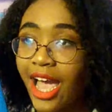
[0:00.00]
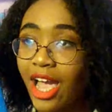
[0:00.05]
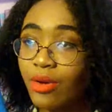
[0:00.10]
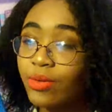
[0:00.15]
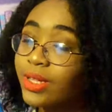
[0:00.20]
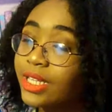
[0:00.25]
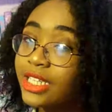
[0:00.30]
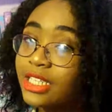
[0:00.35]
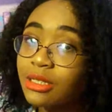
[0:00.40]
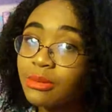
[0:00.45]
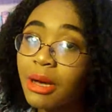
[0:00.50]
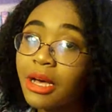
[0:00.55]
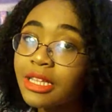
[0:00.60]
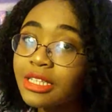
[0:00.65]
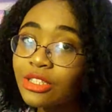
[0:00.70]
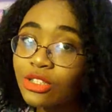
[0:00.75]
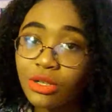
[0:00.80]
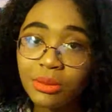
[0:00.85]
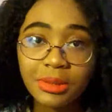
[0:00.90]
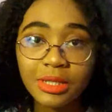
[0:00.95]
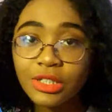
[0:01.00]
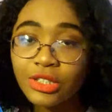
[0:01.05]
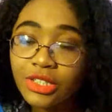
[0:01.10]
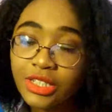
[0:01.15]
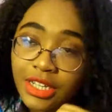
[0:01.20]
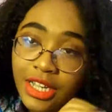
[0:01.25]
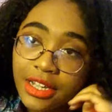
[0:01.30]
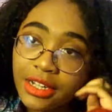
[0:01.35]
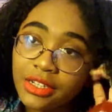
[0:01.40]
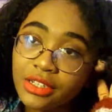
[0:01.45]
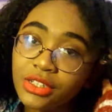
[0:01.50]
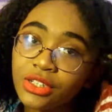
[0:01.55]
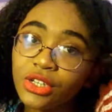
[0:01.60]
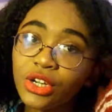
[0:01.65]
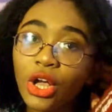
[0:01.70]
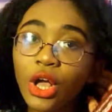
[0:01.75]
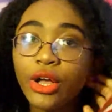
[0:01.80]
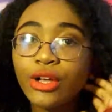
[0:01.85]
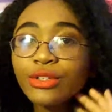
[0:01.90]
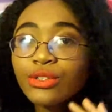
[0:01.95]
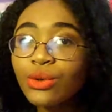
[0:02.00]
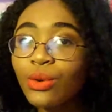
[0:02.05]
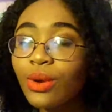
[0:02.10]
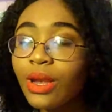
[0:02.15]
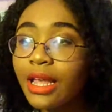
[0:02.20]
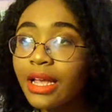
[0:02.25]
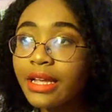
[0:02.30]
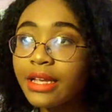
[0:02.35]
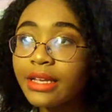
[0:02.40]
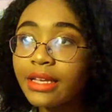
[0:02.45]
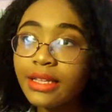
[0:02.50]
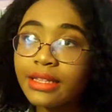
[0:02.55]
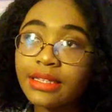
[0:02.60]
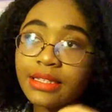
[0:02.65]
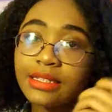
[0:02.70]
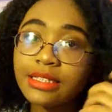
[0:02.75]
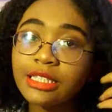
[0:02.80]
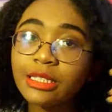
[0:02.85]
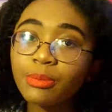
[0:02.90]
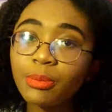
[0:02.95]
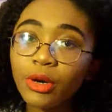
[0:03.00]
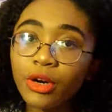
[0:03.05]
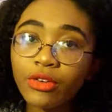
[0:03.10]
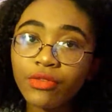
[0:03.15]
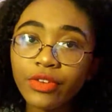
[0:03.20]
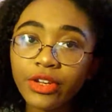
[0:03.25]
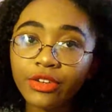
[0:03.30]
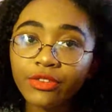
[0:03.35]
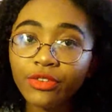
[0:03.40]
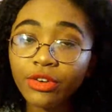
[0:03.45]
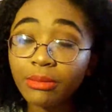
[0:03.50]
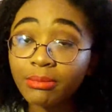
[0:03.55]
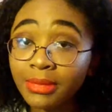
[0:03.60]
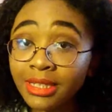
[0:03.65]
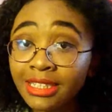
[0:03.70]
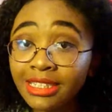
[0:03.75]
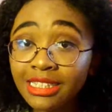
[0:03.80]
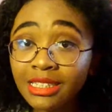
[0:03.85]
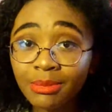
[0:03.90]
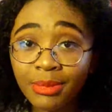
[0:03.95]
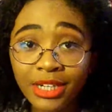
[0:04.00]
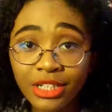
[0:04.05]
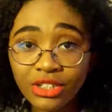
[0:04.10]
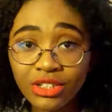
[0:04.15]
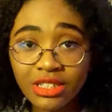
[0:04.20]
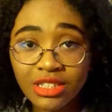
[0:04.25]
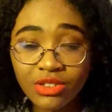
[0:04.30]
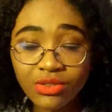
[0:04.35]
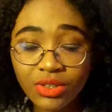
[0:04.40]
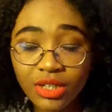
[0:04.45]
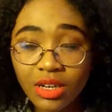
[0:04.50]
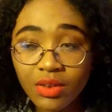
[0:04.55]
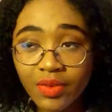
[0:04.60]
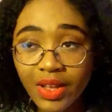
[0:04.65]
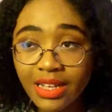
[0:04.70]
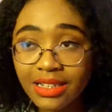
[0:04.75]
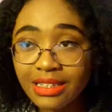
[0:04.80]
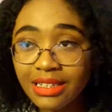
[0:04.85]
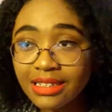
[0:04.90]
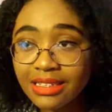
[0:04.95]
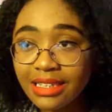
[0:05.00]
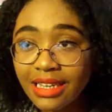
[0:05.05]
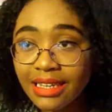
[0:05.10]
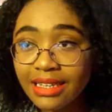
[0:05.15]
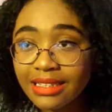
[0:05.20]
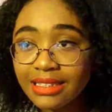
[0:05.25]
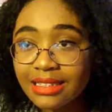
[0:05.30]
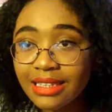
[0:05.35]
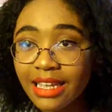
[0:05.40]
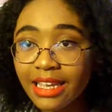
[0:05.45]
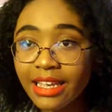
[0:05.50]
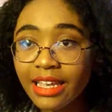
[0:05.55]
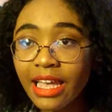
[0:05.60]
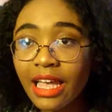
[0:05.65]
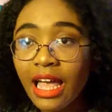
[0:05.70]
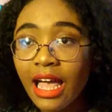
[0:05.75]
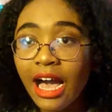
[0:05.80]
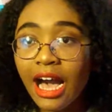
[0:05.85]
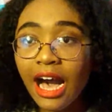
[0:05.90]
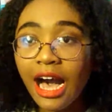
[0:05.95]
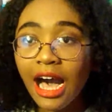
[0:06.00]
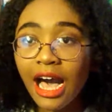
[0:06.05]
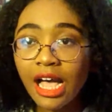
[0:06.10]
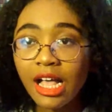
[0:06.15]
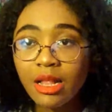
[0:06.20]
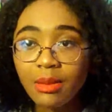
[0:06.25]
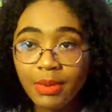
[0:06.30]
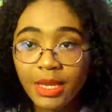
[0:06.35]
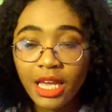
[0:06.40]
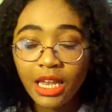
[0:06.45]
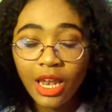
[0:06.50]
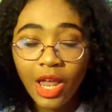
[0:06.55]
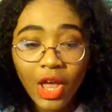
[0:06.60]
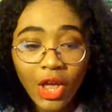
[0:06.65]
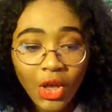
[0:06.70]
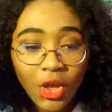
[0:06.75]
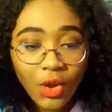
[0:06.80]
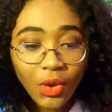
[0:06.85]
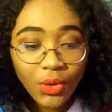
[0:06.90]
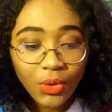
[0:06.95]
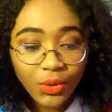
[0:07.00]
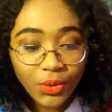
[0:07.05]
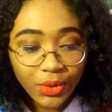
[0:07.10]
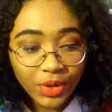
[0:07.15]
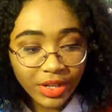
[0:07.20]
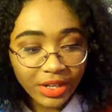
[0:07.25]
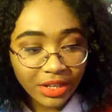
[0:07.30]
I relate to Molly so much as a character, so like, this is perfect for me, especially to read on Valentine's Day, because like, I'll be alone,